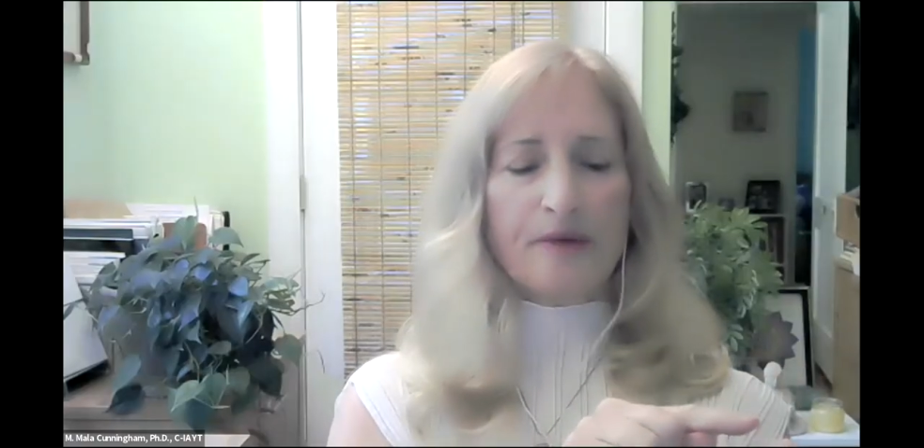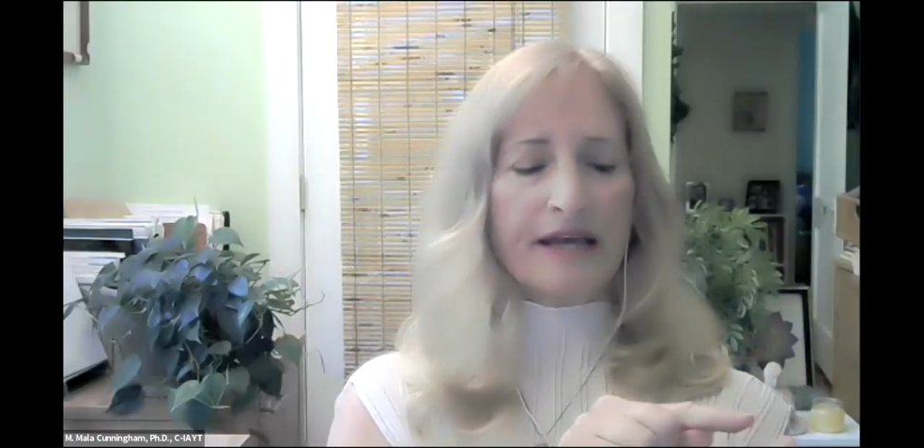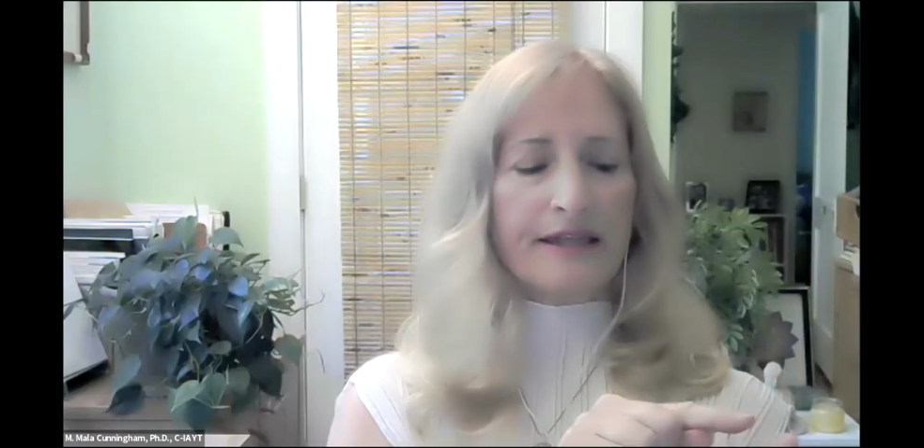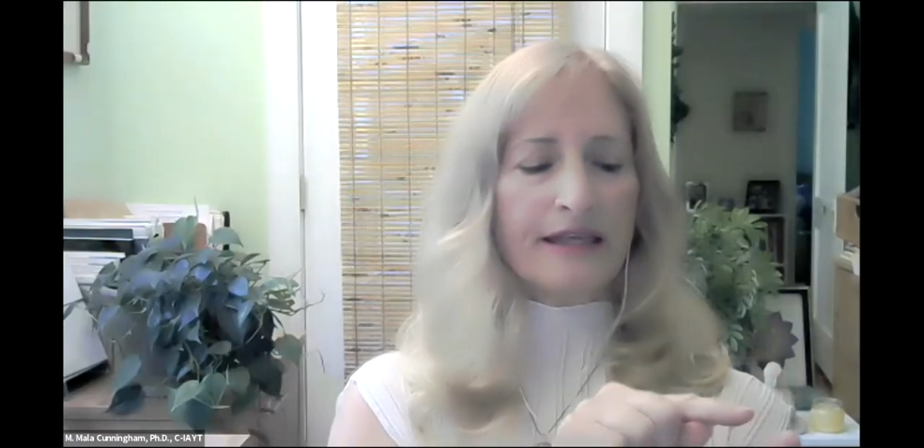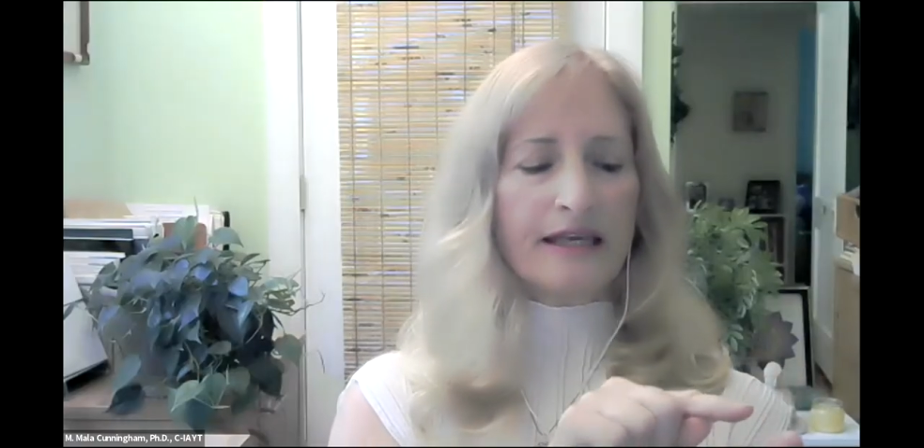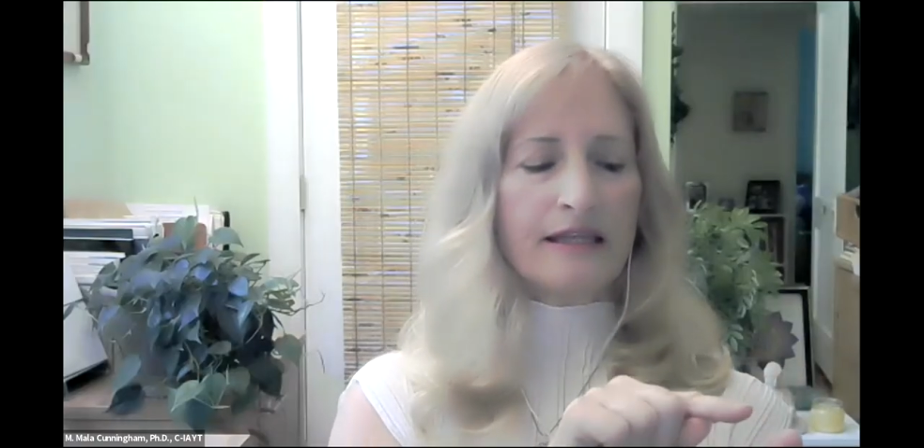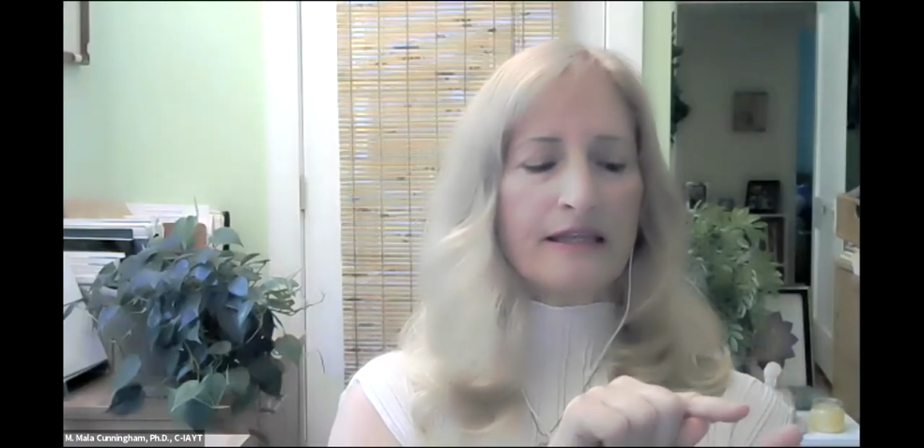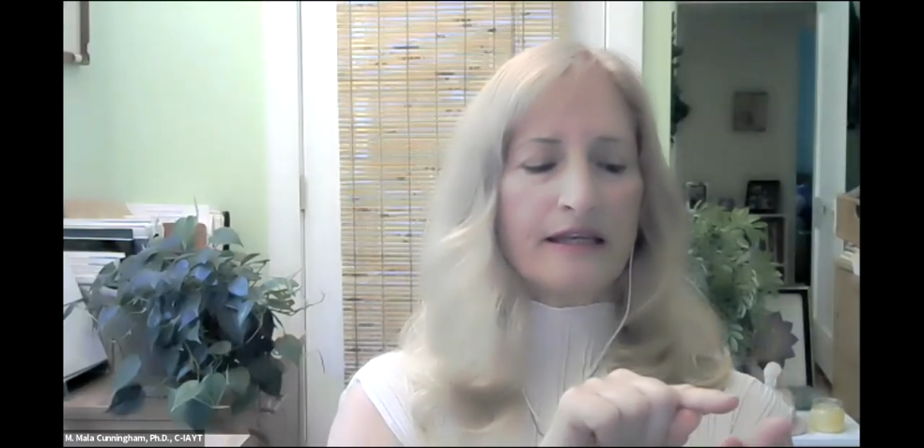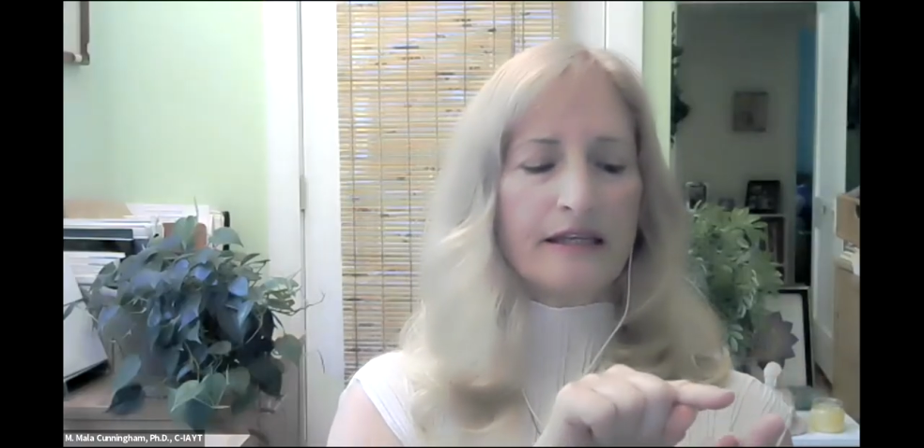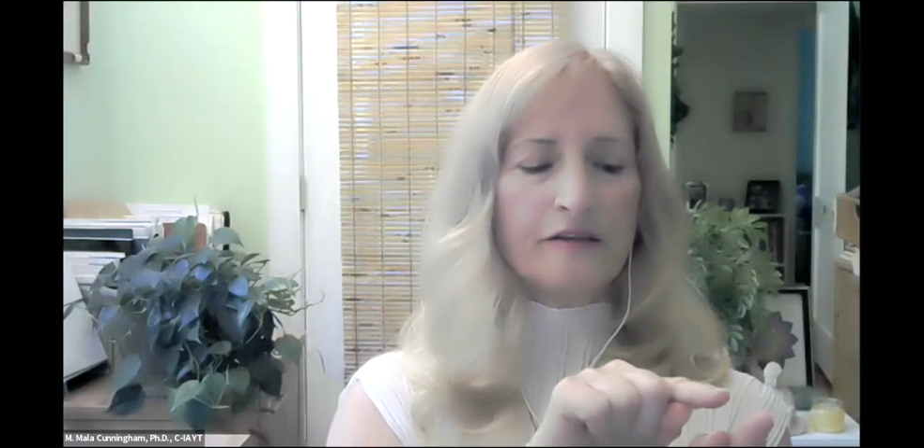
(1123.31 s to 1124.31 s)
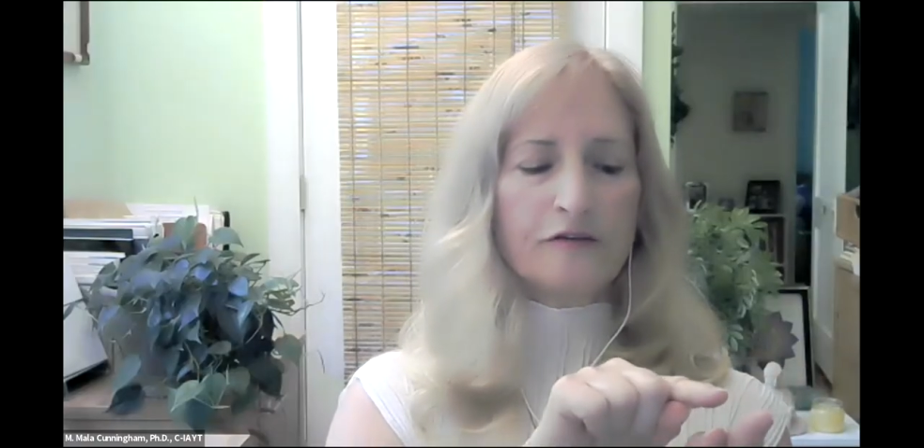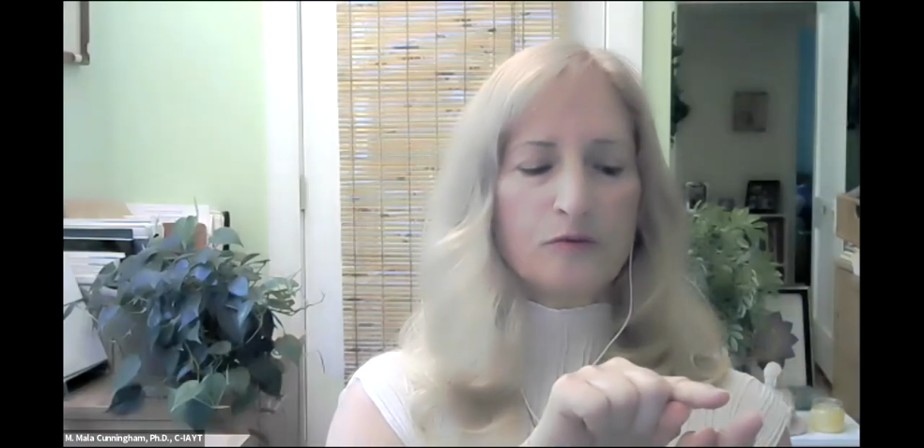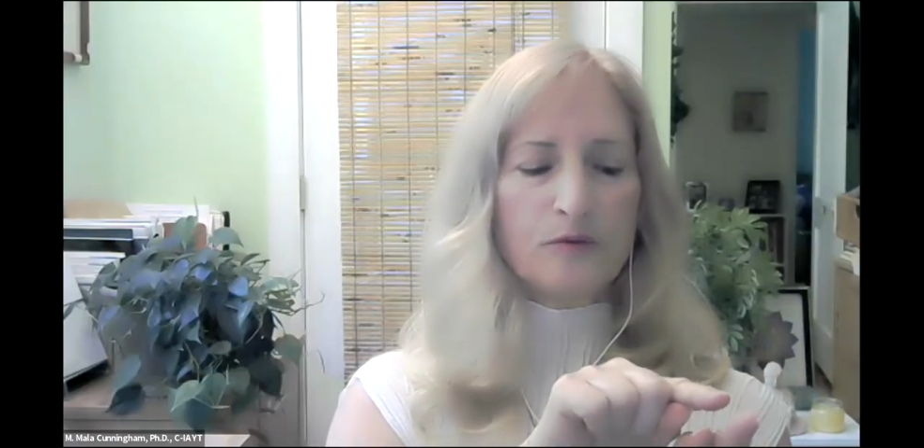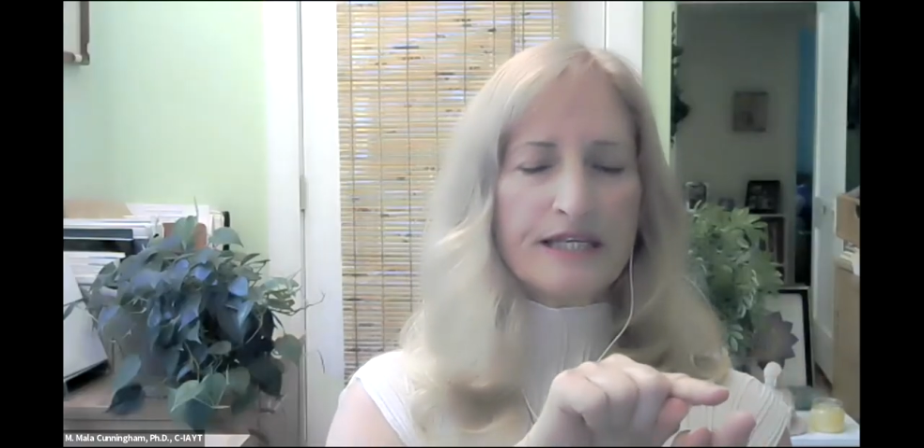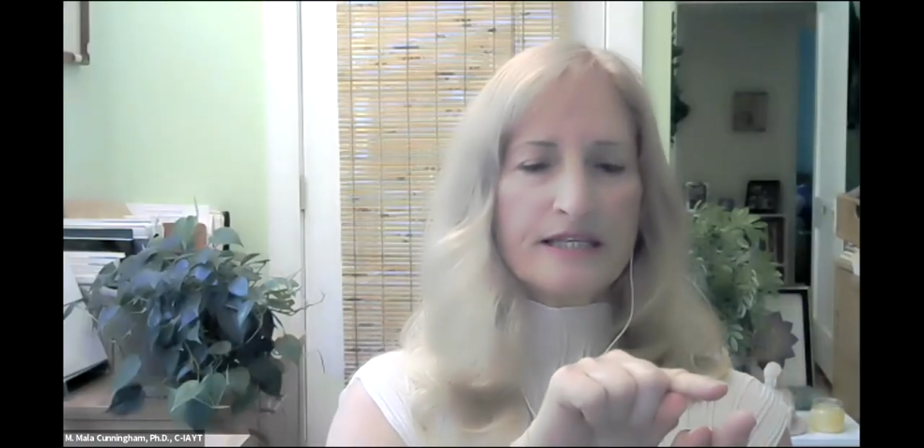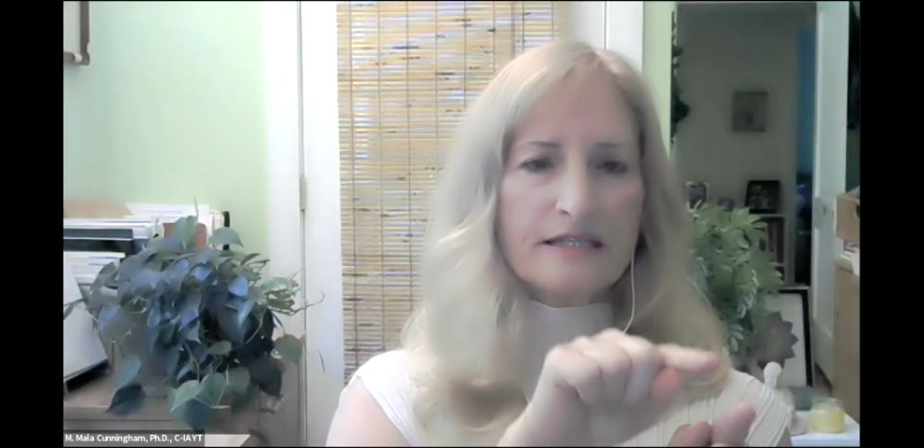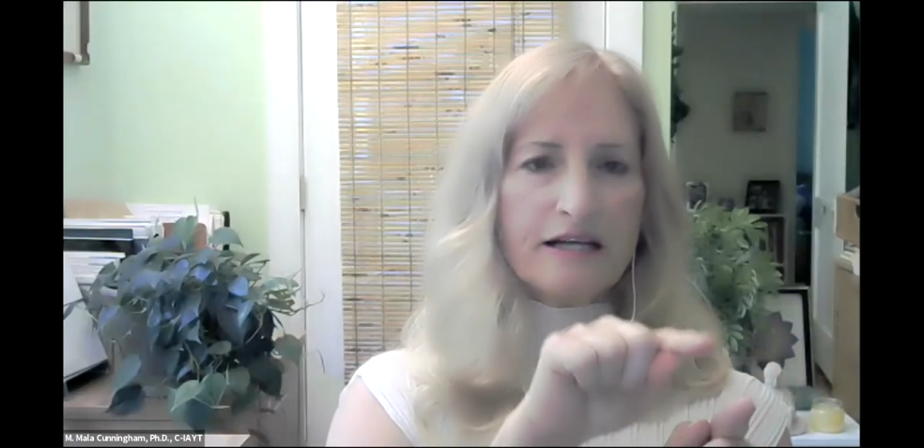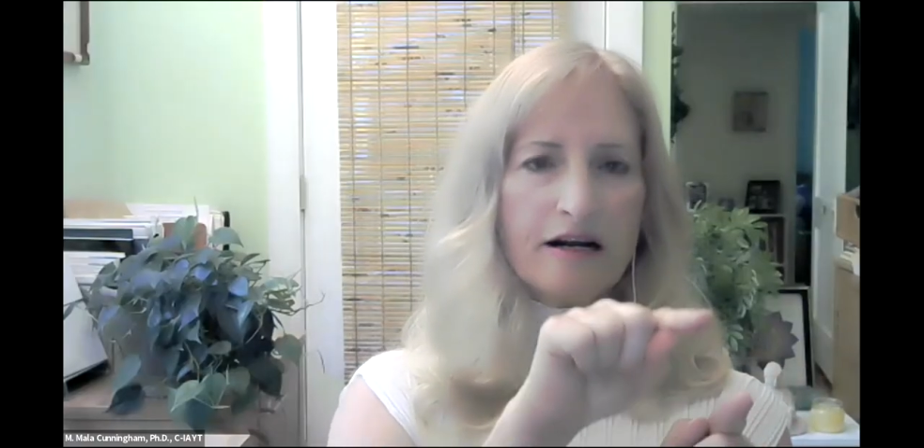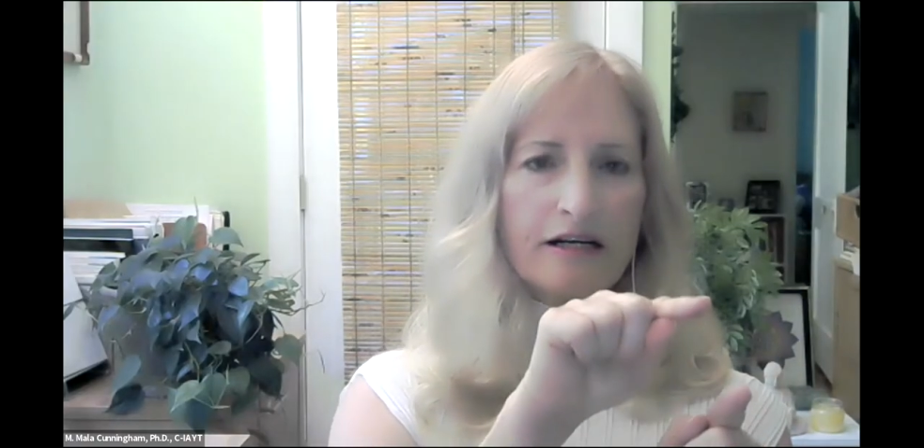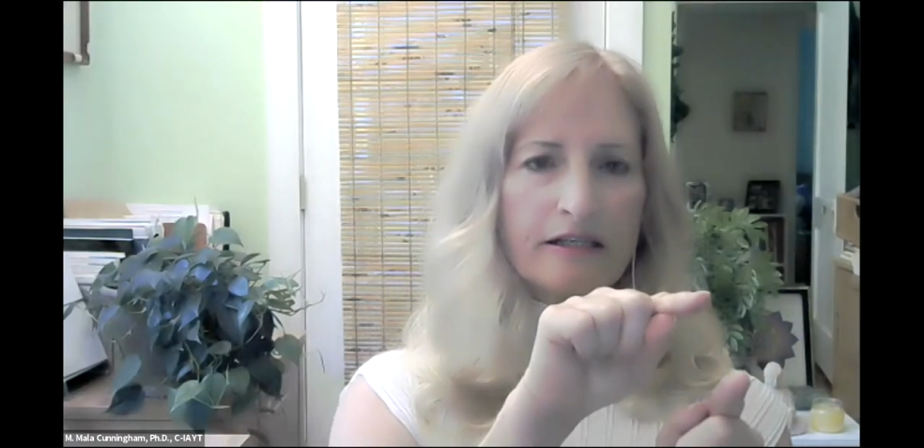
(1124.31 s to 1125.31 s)
I think that if we
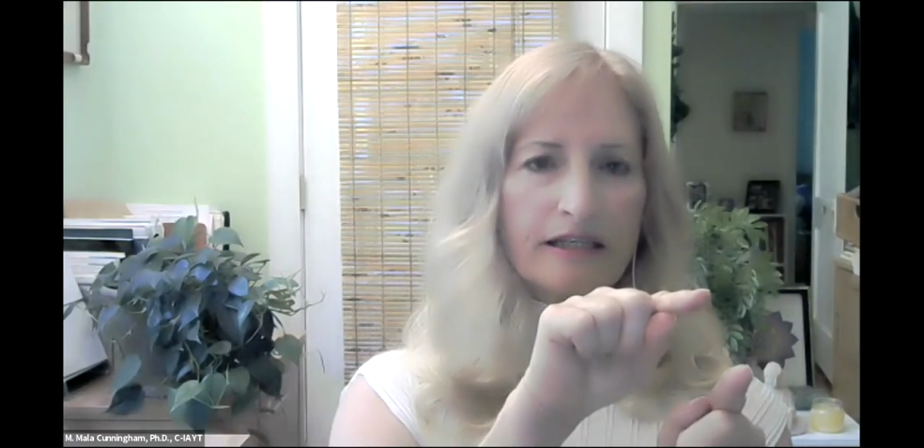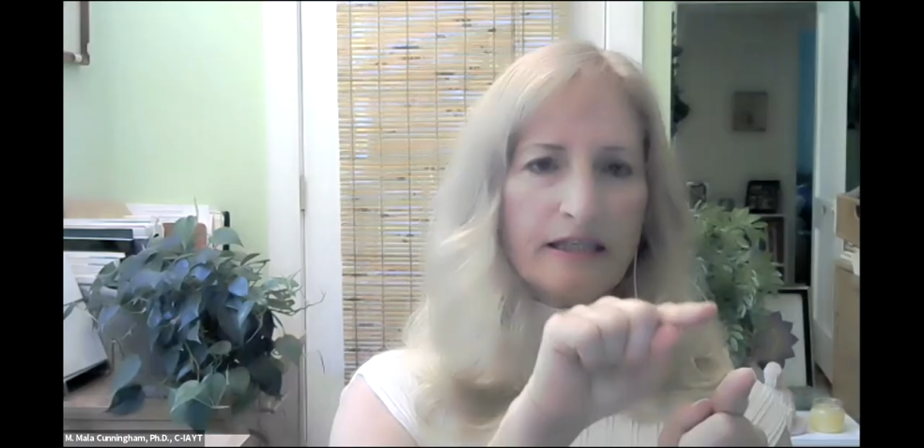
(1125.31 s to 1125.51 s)
start